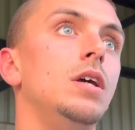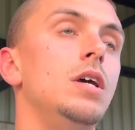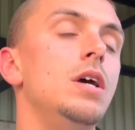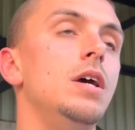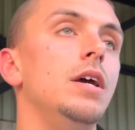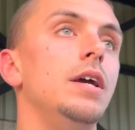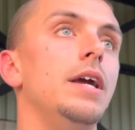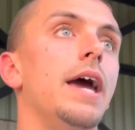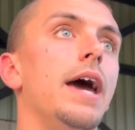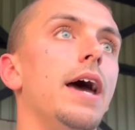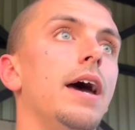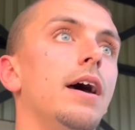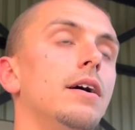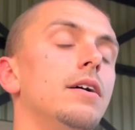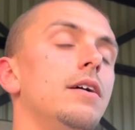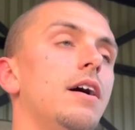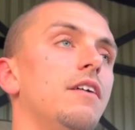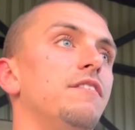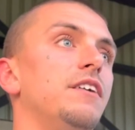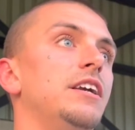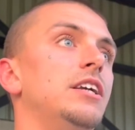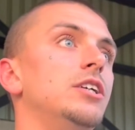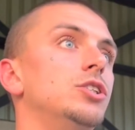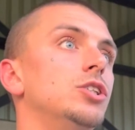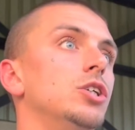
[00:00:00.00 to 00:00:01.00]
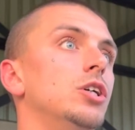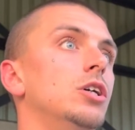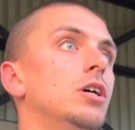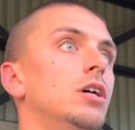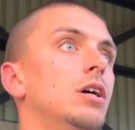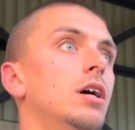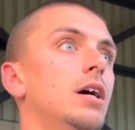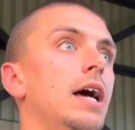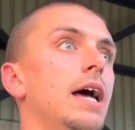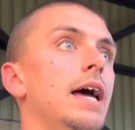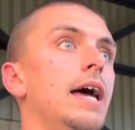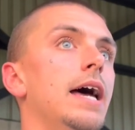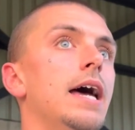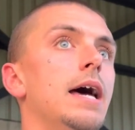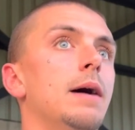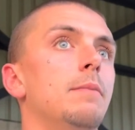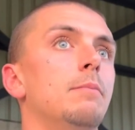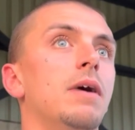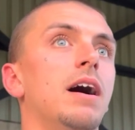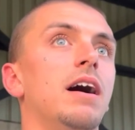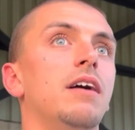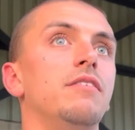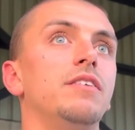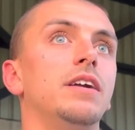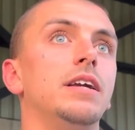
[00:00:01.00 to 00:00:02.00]
Yeah, I think so.
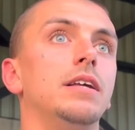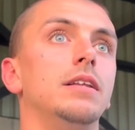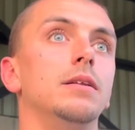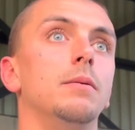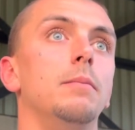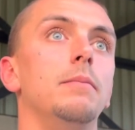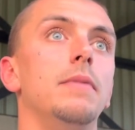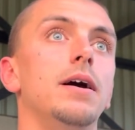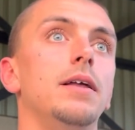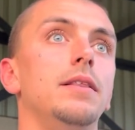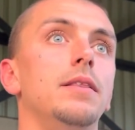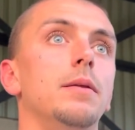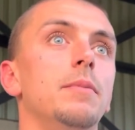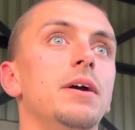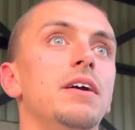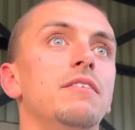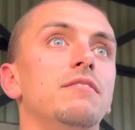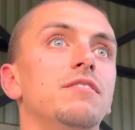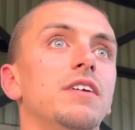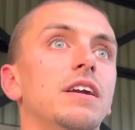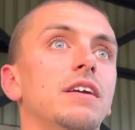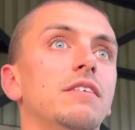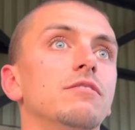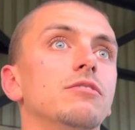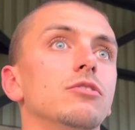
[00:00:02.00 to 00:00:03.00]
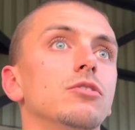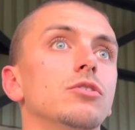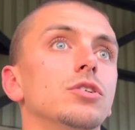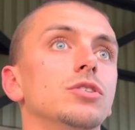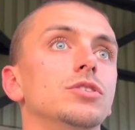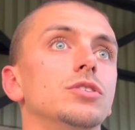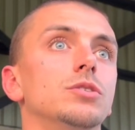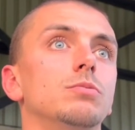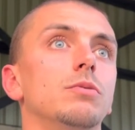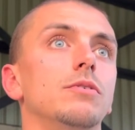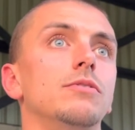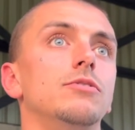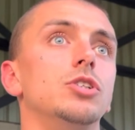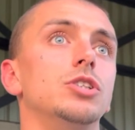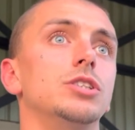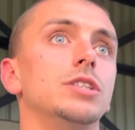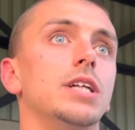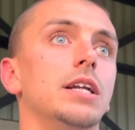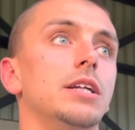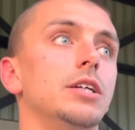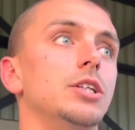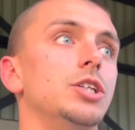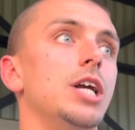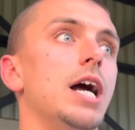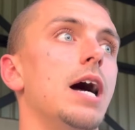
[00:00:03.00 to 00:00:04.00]
I think the main thing for us, we've just
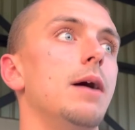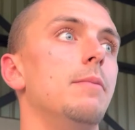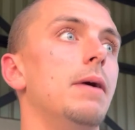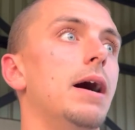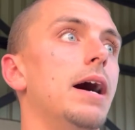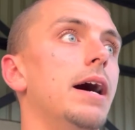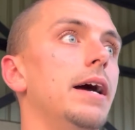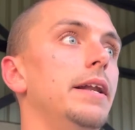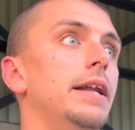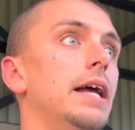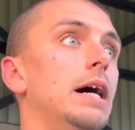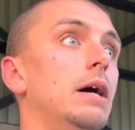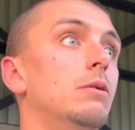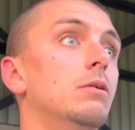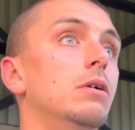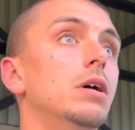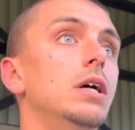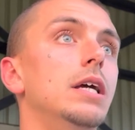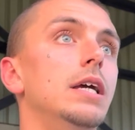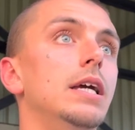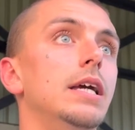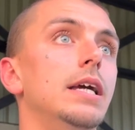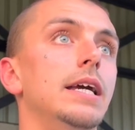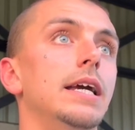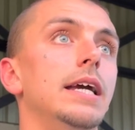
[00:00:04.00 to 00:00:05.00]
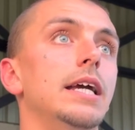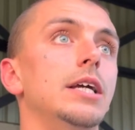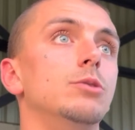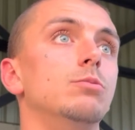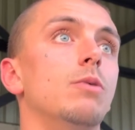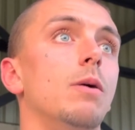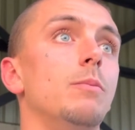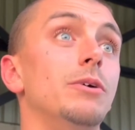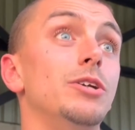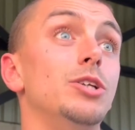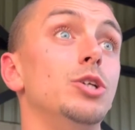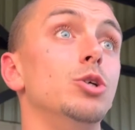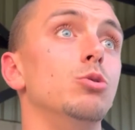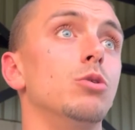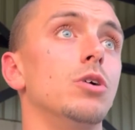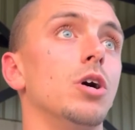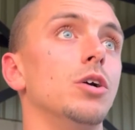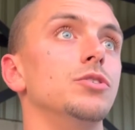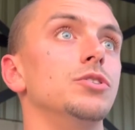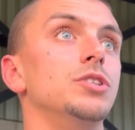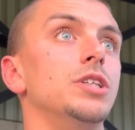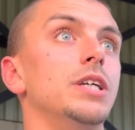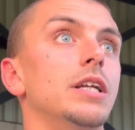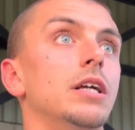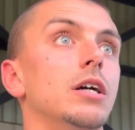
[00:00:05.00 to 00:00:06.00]
had a chat about it now, is when we do
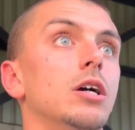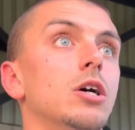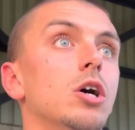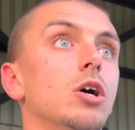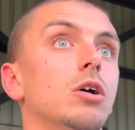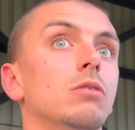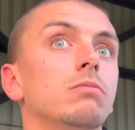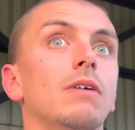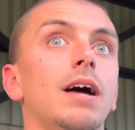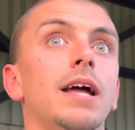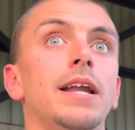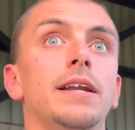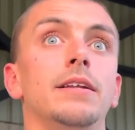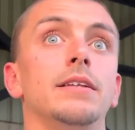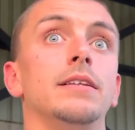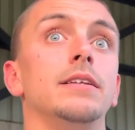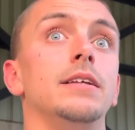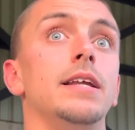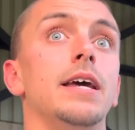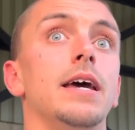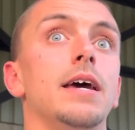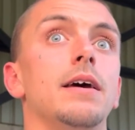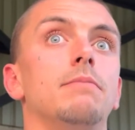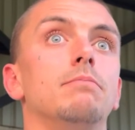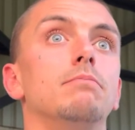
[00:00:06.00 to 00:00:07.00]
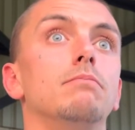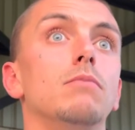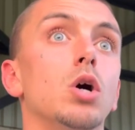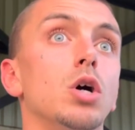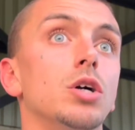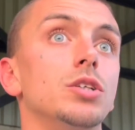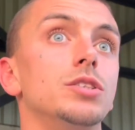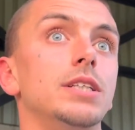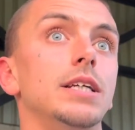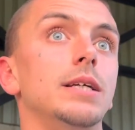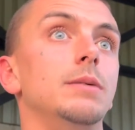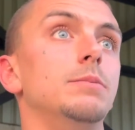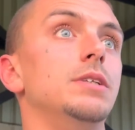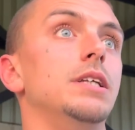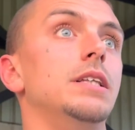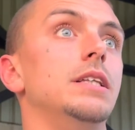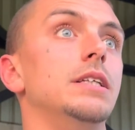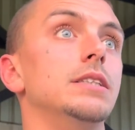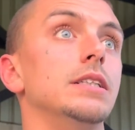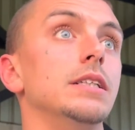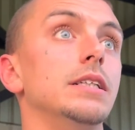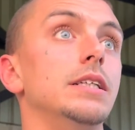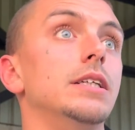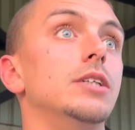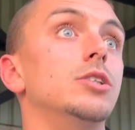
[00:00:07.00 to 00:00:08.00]
concede a goal, end of the day, most teams in
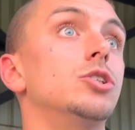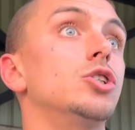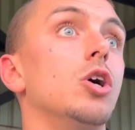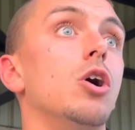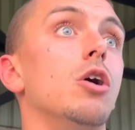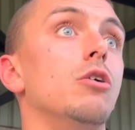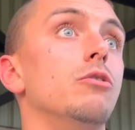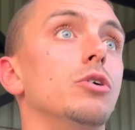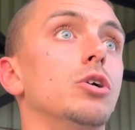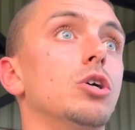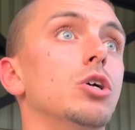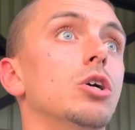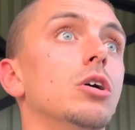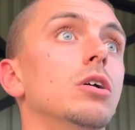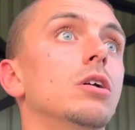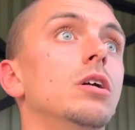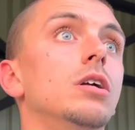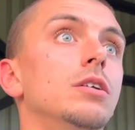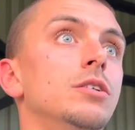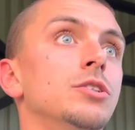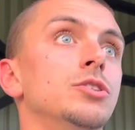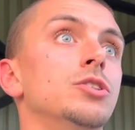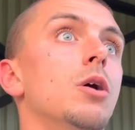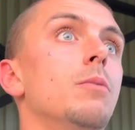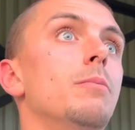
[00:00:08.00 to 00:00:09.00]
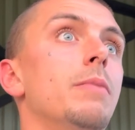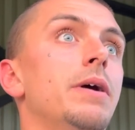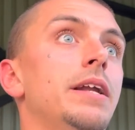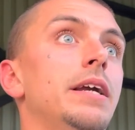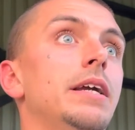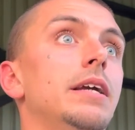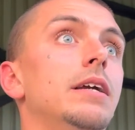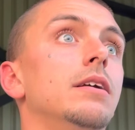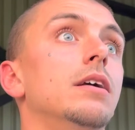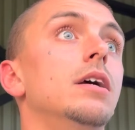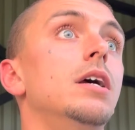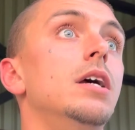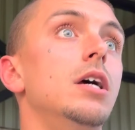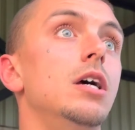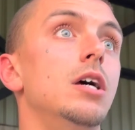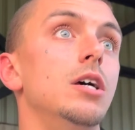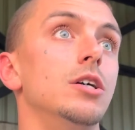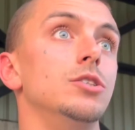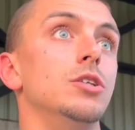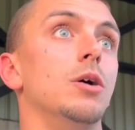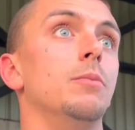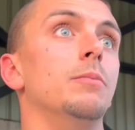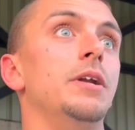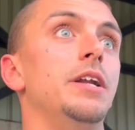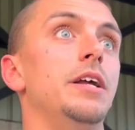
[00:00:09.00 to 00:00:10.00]
this league score a goal. There's not many
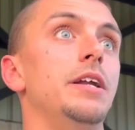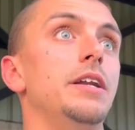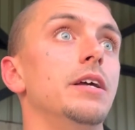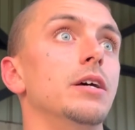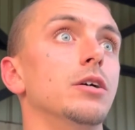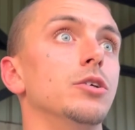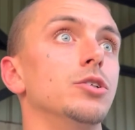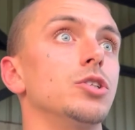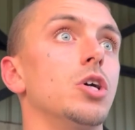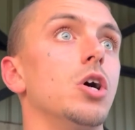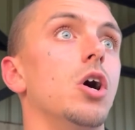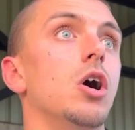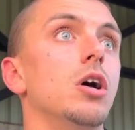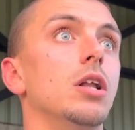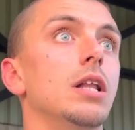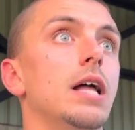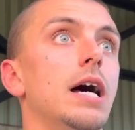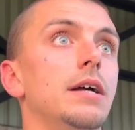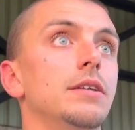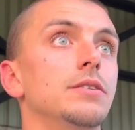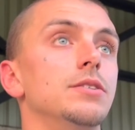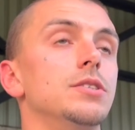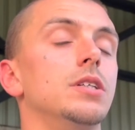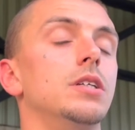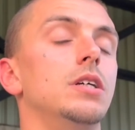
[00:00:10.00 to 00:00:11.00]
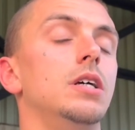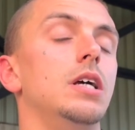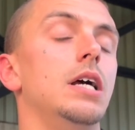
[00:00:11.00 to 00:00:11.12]
nil score lines.